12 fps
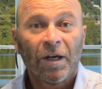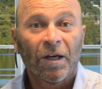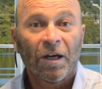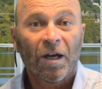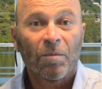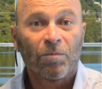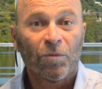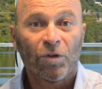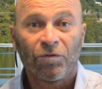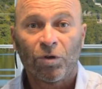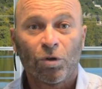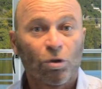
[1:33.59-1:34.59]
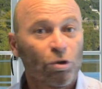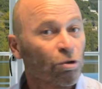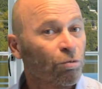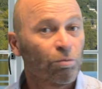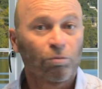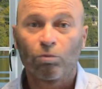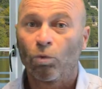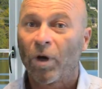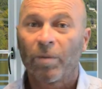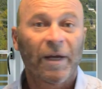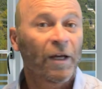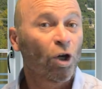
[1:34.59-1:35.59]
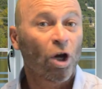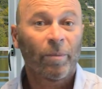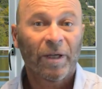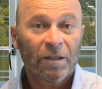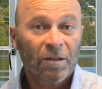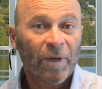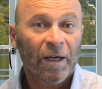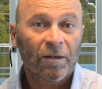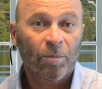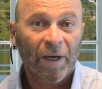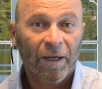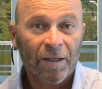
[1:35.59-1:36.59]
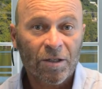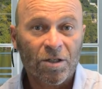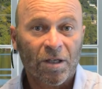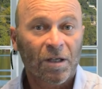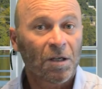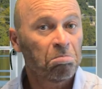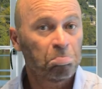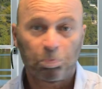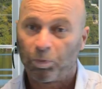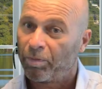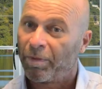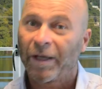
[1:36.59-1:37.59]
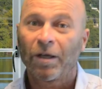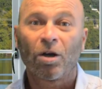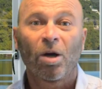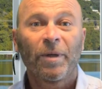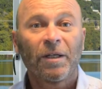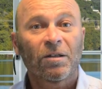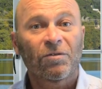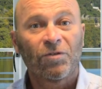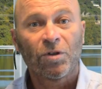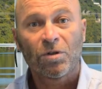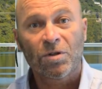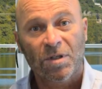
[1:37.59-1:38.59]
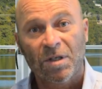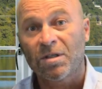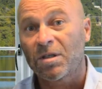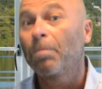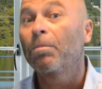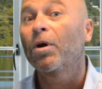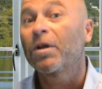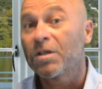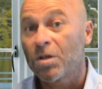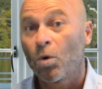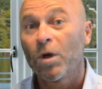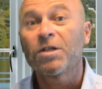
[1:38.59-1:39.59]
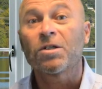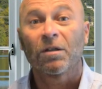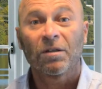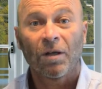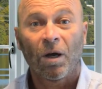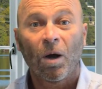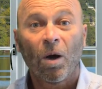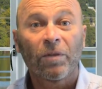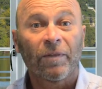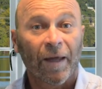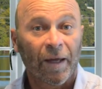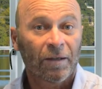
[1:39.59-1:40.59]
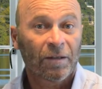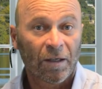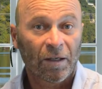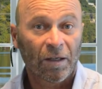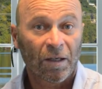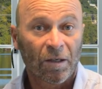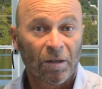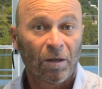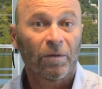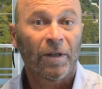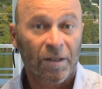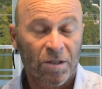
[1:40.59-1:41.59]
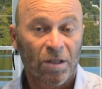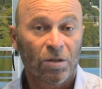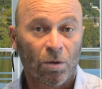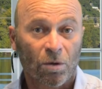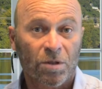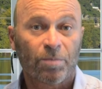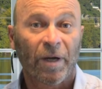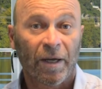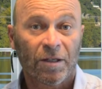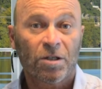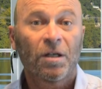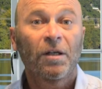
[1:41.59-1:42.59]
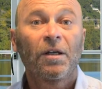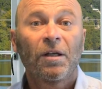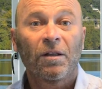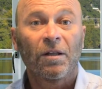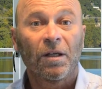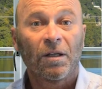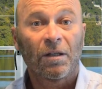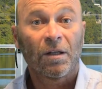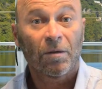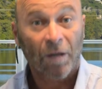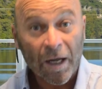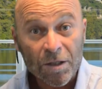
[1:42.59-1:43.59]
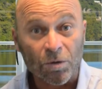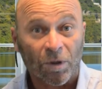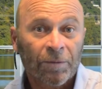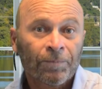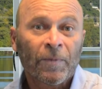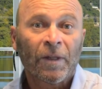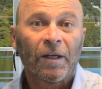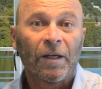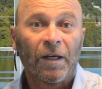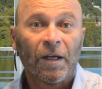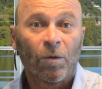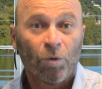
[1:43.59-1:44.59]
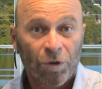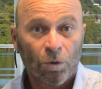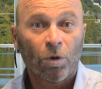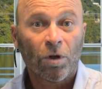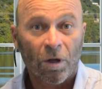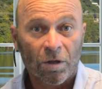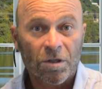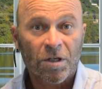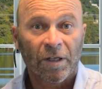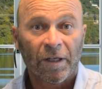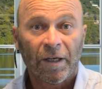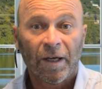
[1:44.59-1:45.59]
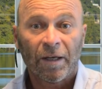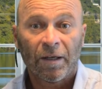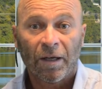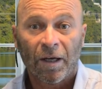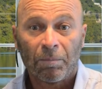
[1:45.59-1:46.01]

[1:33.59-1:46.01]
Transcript: If you want to make a comment about the page, make a comment. If you see somebody's question on that C-Talks page, then answer it with your knowledge. And